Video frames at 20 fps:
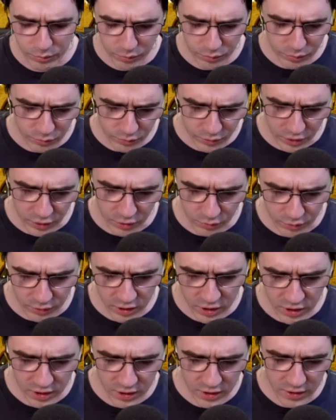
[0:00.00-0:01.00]
you know
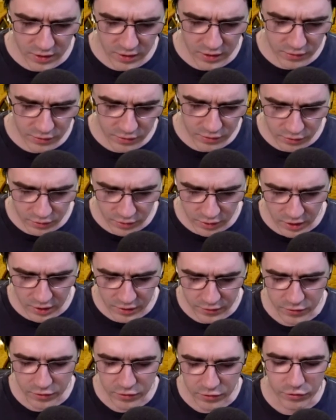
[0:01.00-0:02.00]
uh,
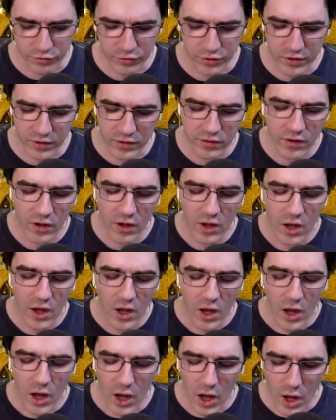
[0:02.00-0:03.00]
institutions.
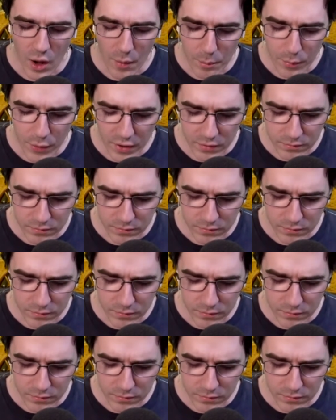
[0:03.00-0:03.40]
Um, but